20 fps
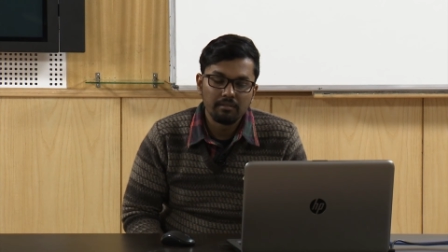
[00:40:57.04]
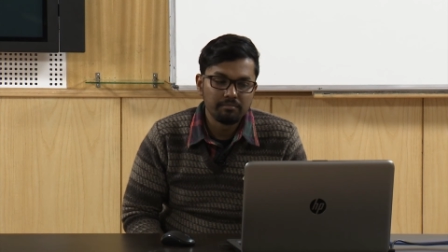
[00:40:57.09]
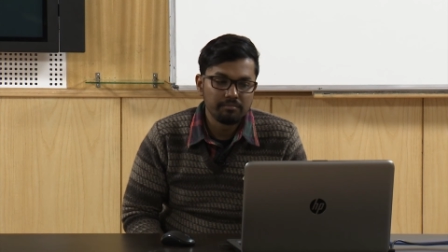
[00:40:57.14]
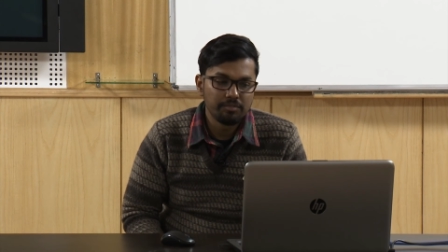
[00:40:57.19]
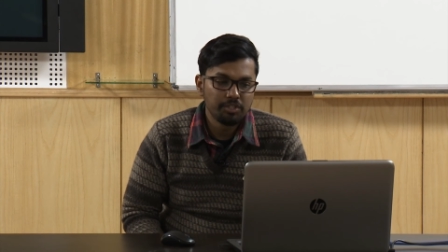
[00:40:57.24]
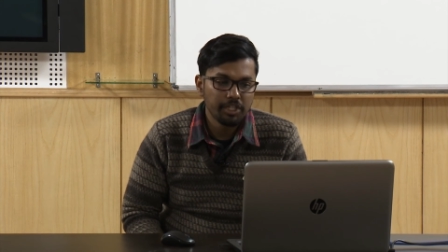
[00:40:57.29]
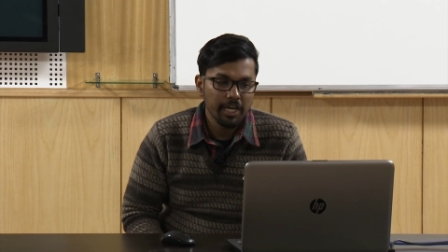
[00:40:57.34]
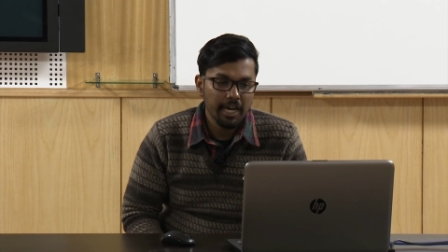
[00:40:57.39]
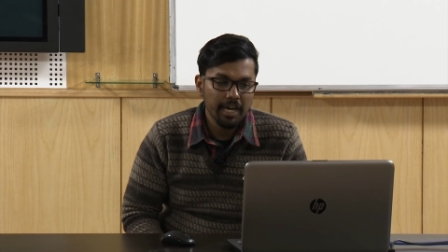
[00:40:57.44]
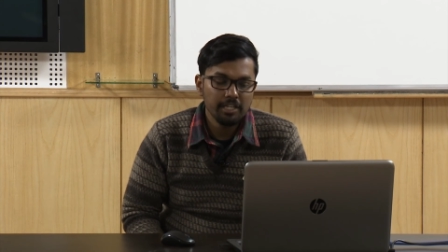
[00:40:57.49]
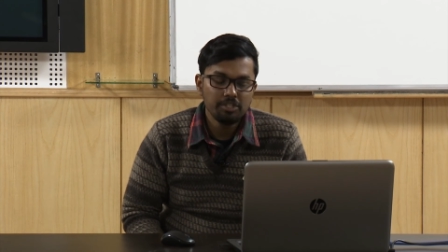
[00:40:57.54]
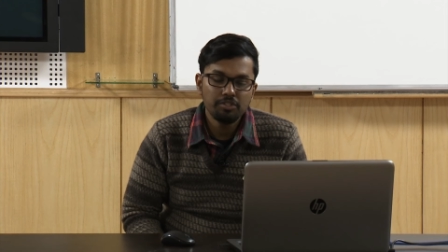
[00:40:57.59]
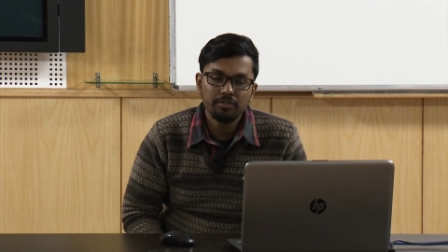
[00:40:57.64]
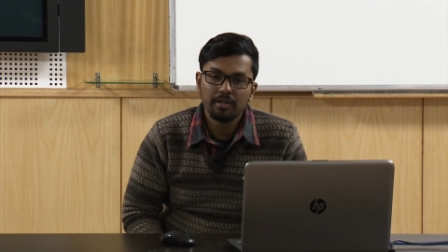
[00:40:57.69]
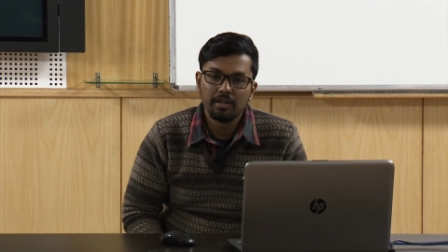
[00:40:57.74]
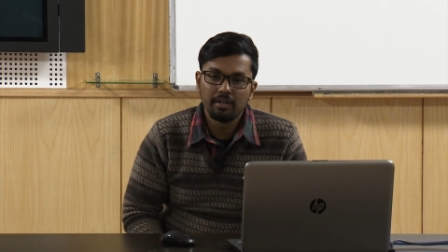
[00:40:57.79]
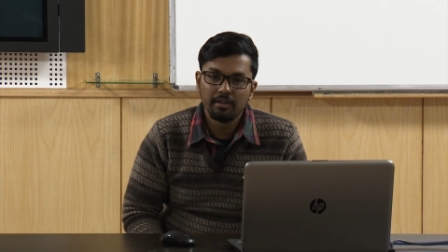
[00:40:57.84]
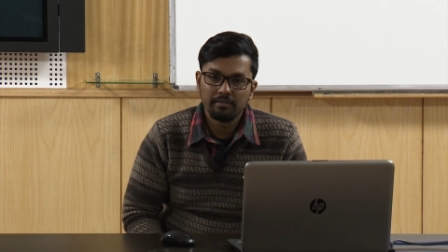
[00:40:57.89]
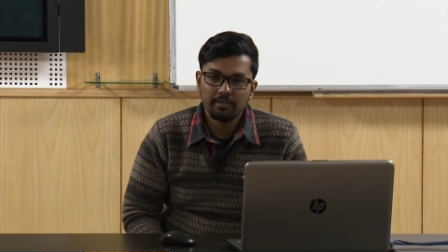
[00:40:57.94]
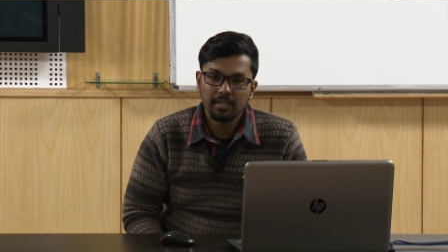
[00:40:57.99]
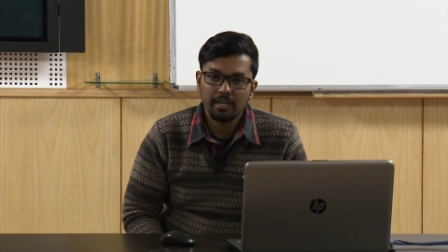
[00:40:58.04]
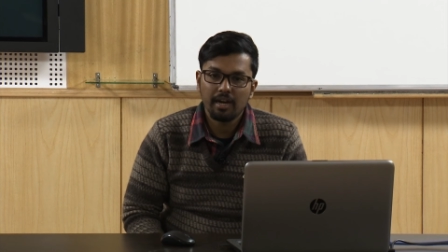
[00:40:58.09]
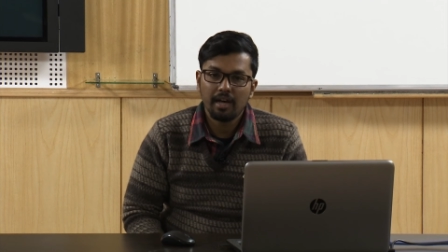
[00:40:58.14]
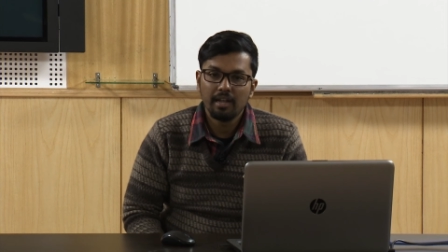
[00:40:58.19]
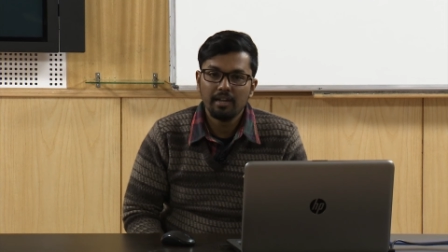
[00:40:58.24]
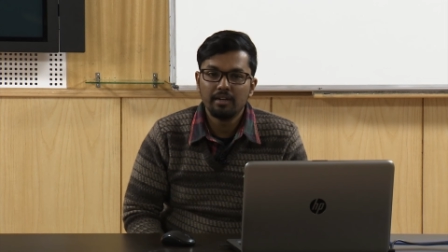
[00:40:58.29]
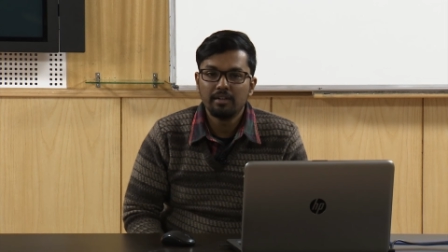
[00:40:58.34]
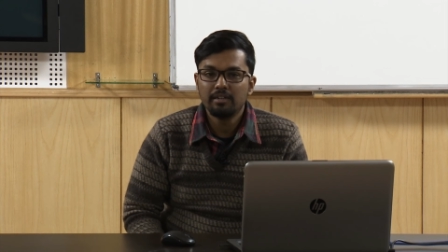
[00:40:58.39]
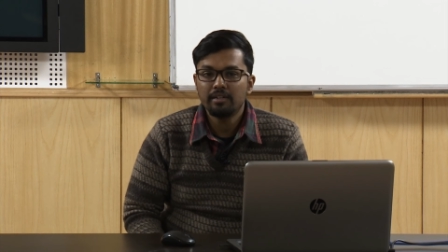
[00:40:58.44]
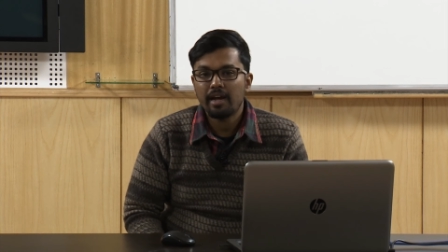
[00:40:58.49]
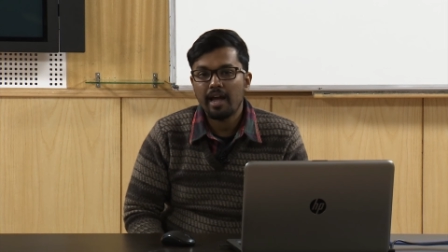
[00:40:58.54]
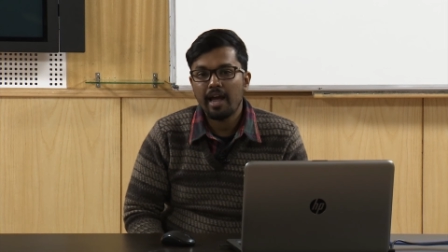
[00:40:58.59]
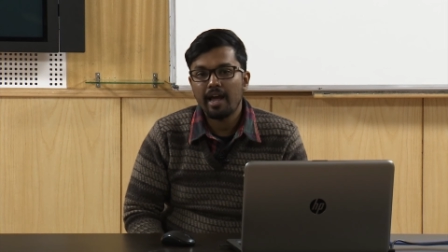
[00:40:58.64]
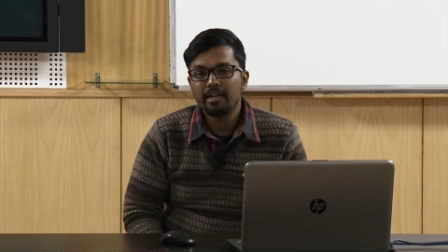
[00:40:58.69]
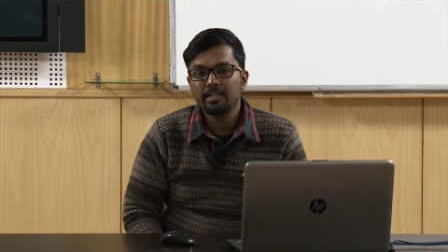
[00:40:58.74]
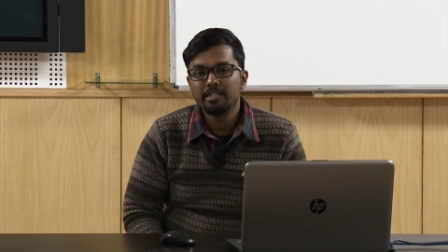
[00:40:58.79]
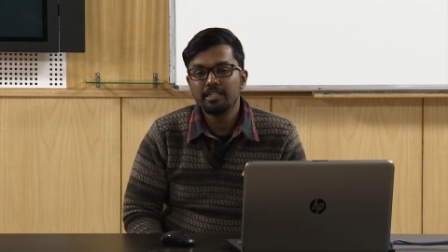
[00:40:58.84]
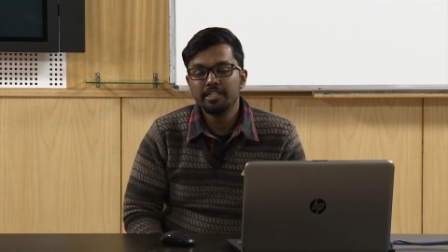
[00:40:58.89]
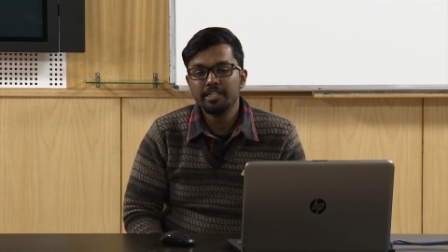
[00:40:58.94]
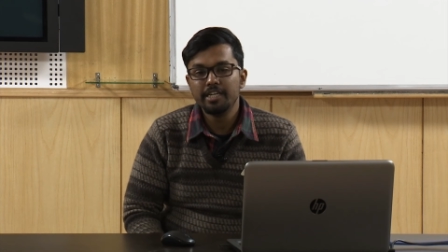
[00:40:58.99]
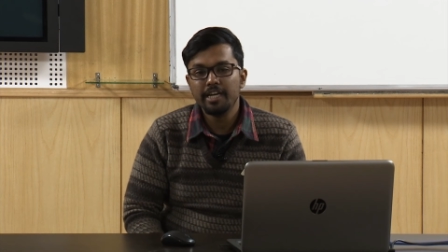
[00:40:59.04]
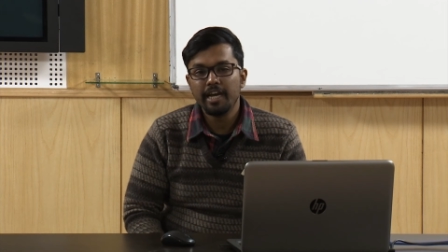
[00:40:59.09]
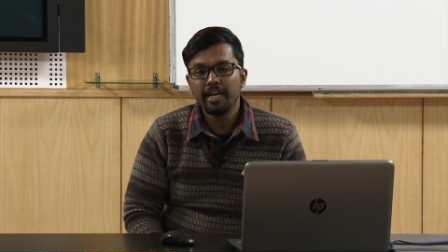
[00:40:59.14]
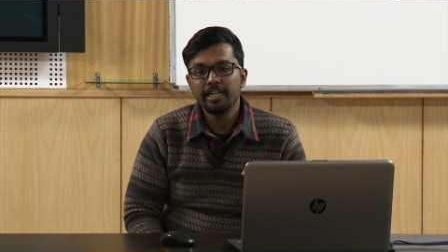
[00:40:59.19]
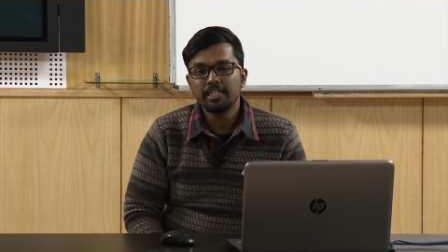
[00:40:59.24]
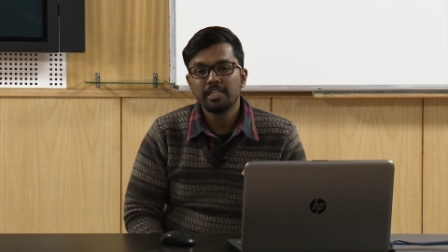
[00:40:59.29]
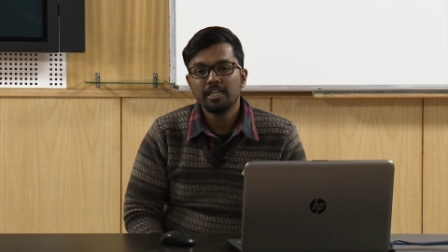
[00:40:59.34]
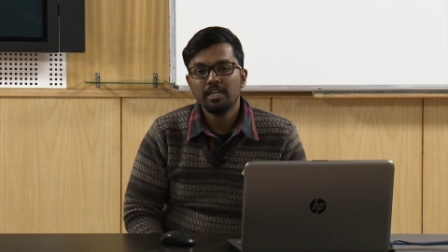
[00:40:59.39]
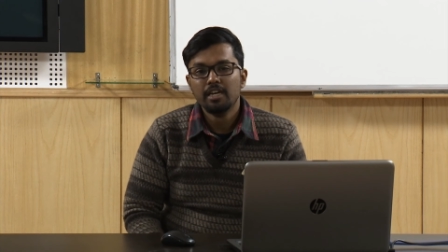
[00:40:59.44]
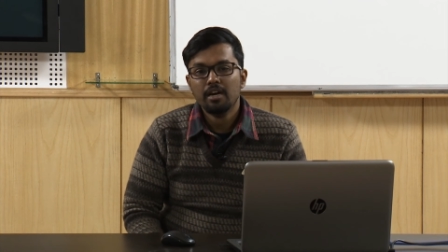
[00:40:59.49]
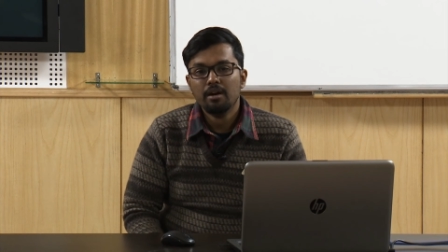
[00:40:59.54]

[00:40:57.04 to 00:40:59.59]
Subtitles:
change the color and create